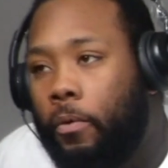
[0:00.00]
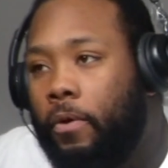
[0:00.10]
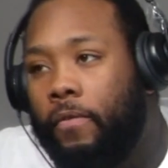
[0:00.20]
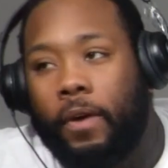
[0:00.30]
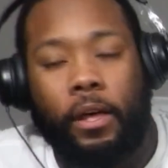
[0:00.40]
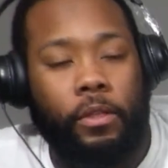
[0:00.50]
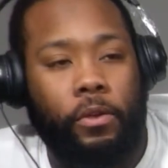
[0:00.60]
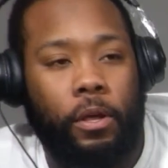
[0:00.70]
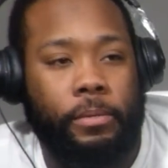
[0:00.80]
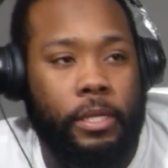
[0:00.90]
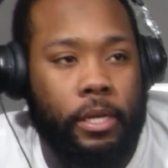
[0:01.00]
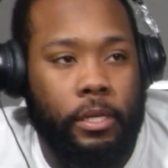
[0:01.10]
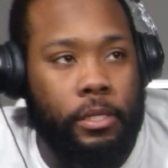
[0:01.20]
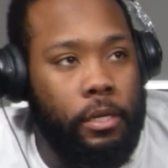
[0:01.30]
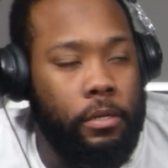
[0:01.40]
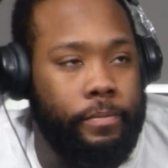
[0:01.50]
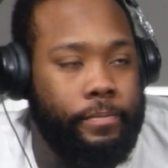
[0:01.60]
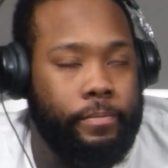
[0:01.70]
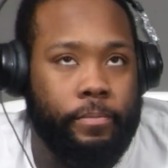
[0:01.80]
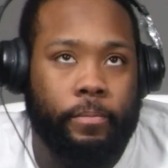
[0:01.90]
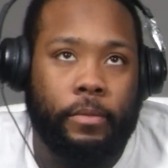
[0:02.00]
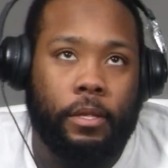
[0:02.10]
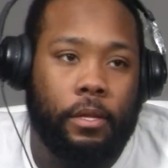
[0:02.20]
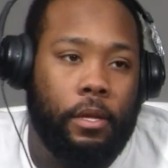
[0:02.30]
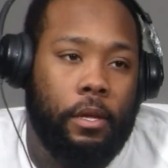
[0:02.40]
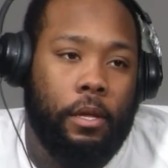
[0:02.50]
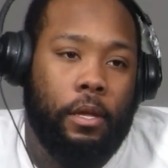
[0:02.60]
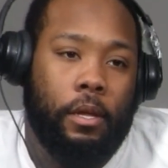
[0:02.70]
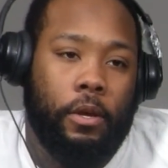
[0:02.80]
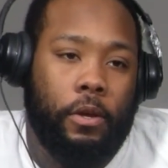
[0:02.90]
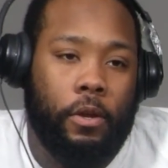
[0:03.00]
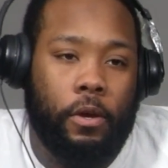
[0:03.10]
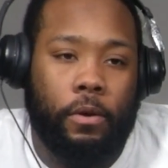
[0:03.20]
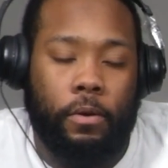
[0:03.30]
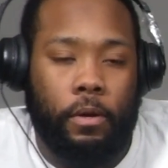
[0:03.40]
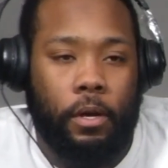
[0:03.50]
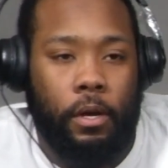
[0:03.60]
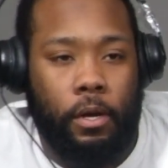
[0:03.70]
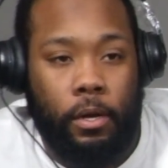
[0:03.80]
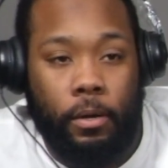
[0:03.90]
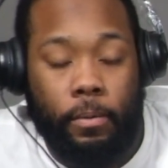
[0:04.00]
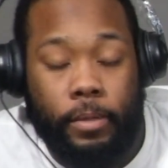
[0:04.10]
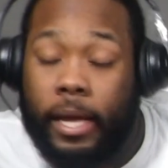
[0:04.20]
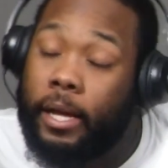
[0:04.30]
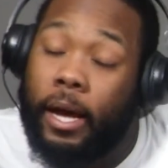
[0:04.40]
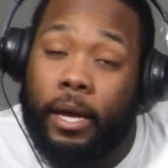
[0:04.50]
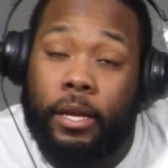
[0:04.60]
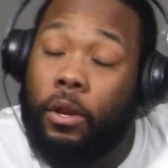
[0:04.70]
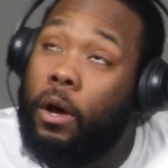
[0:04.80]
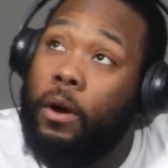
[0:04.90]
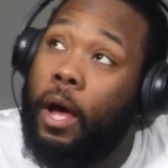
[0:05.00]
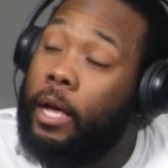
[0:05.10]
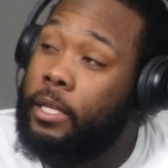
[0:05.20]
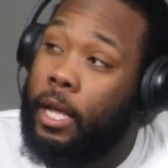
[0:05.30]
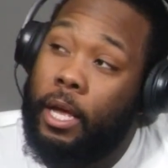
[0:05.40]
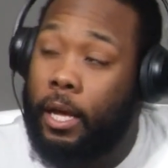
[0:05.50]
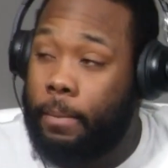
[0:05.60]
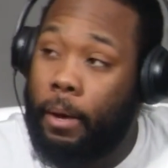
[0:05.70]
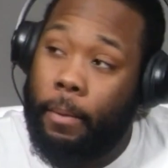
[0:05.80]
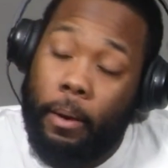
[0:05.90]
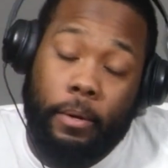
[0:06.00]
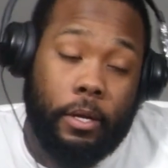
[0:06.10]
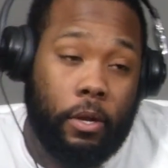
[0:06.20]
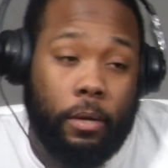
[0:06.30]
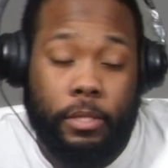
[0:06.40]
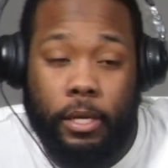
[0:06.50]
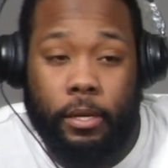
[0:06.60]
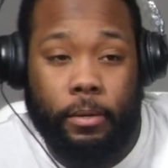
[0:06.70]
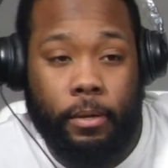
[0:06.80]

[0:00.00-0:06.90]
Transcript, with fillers: real father, you know what I'm saying? So, you know, uh, thank God, you know, I, I, my mom, you know what I'm saying?